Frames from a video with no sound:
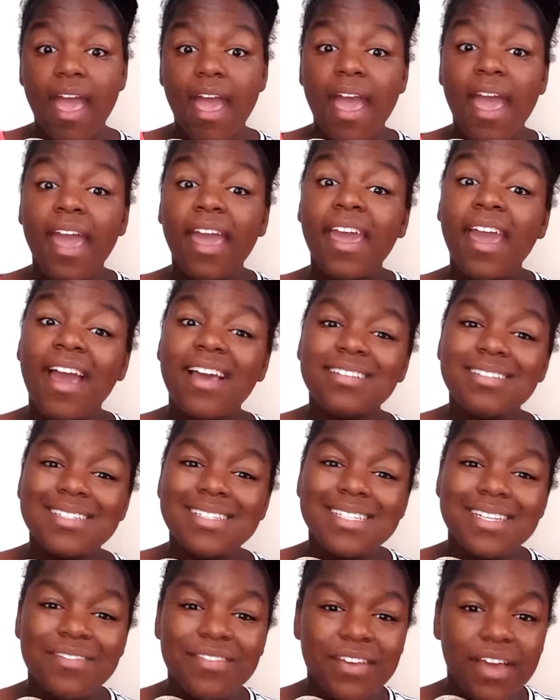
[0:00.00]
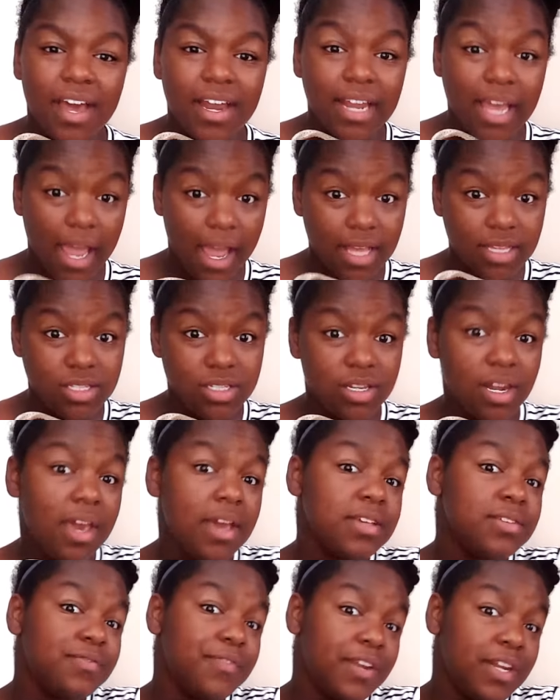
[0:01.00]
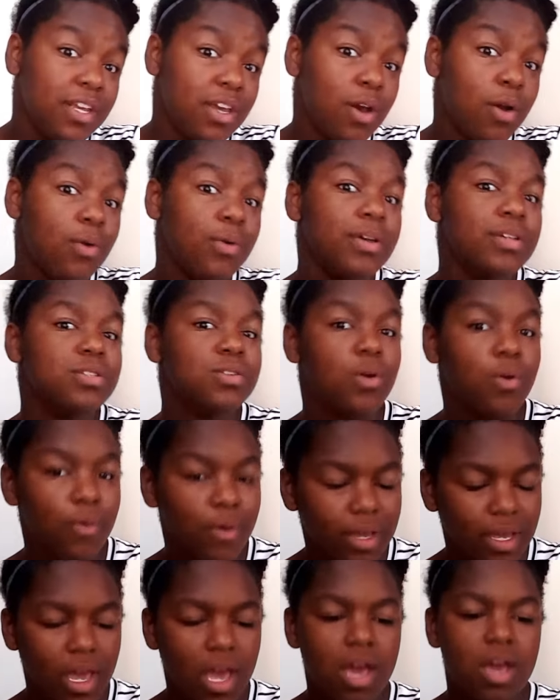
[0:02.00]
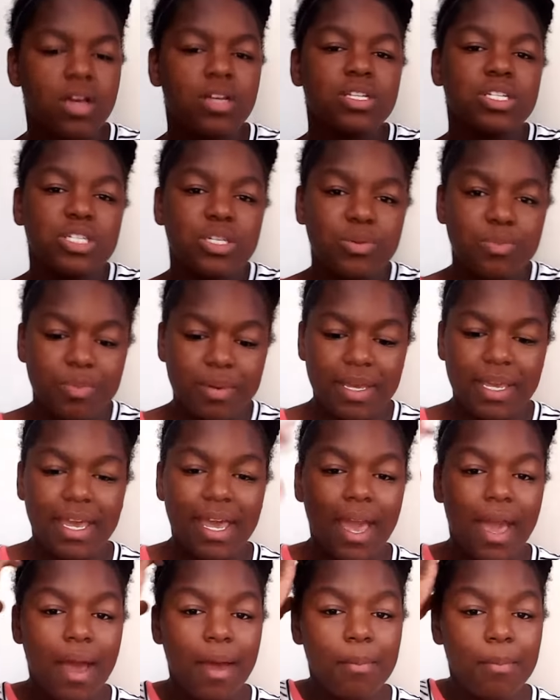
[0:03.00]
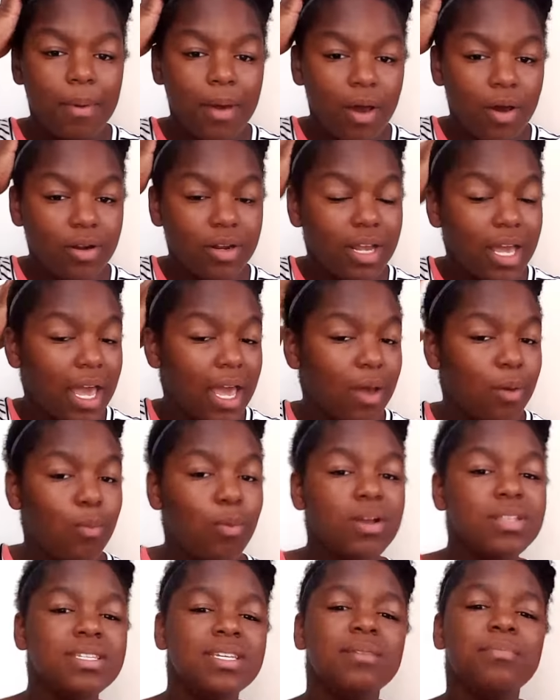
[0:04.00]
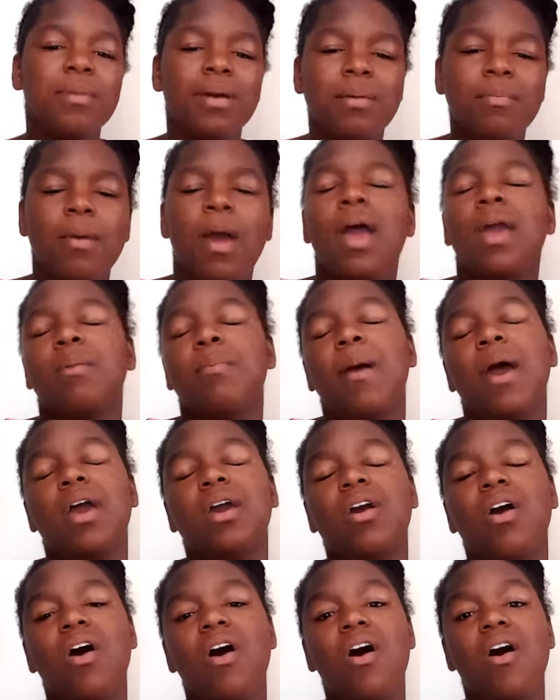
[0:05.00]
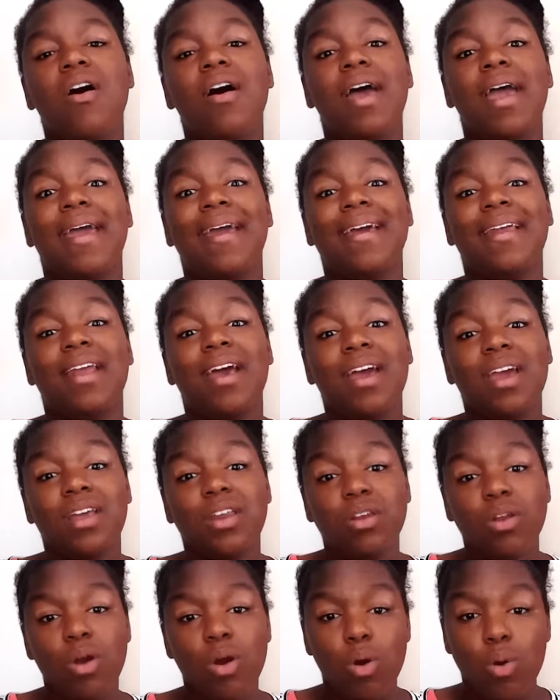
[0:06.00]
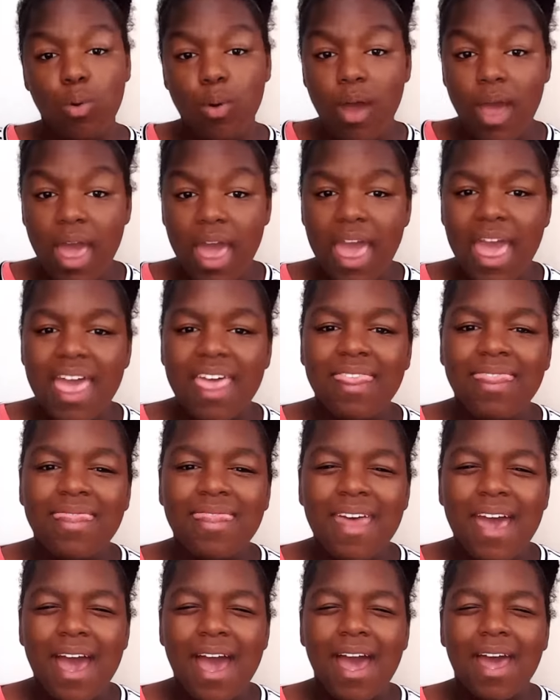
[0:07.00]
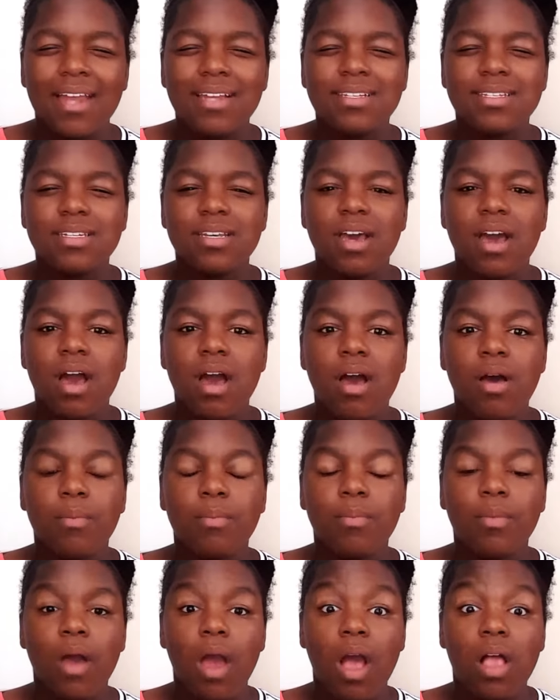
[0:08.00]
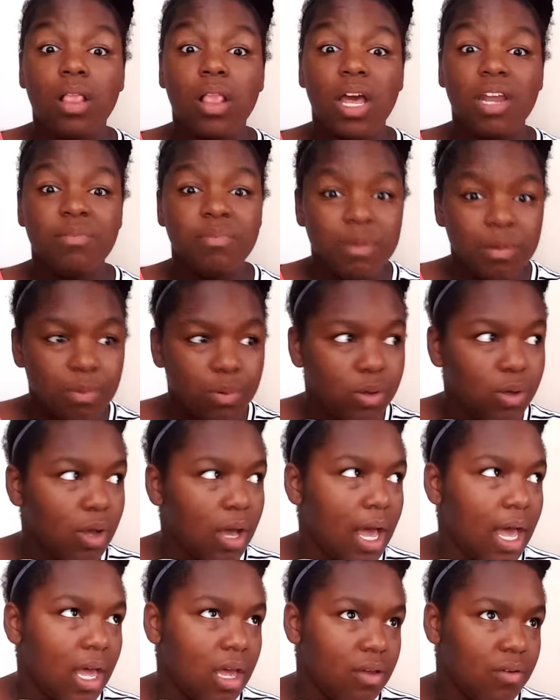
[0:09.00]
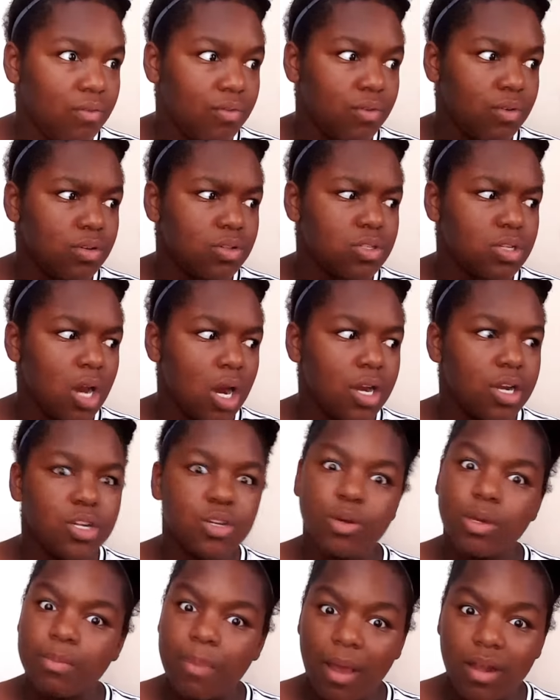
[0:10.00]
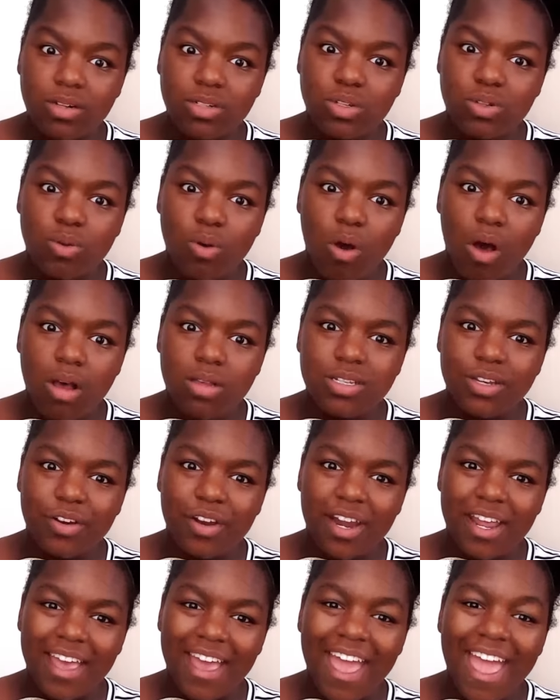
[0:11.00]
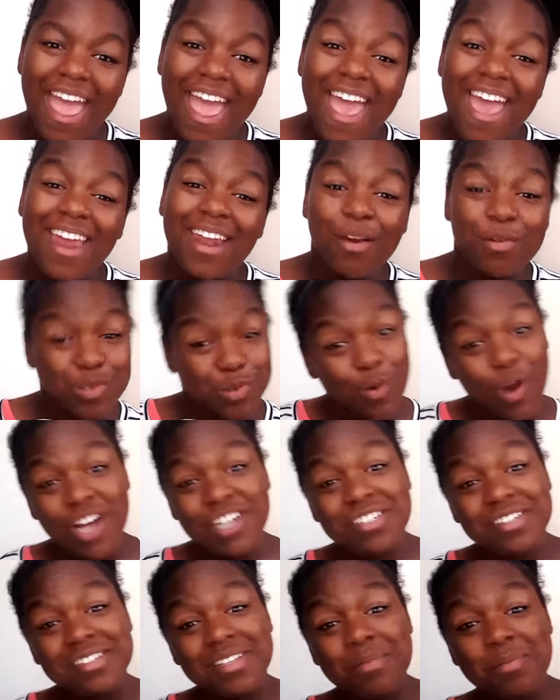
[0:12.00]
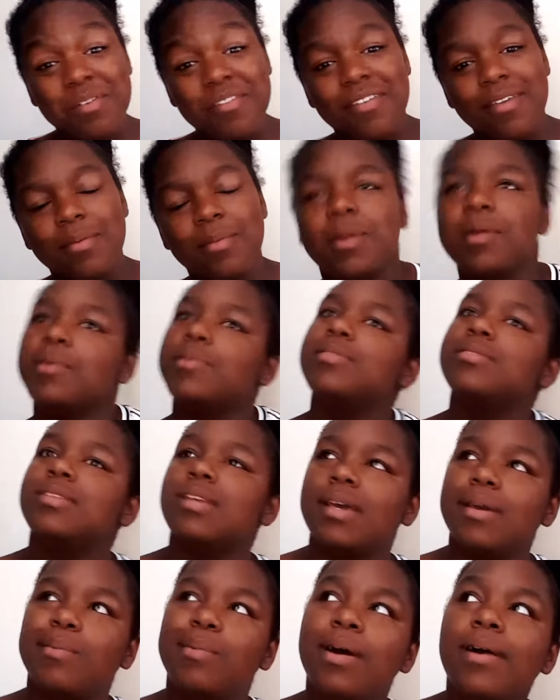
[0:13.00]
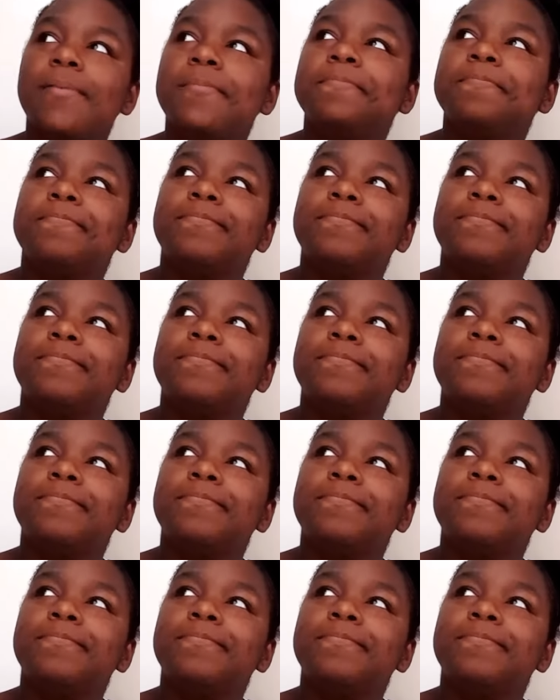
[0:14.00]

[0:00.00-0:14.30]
Hey guys, it's Evyona and today's video is going to be about a what's in my backpack haul and I know that um, a lot of people have started doing back to school hauls already and I was watching some of them and I was like, well,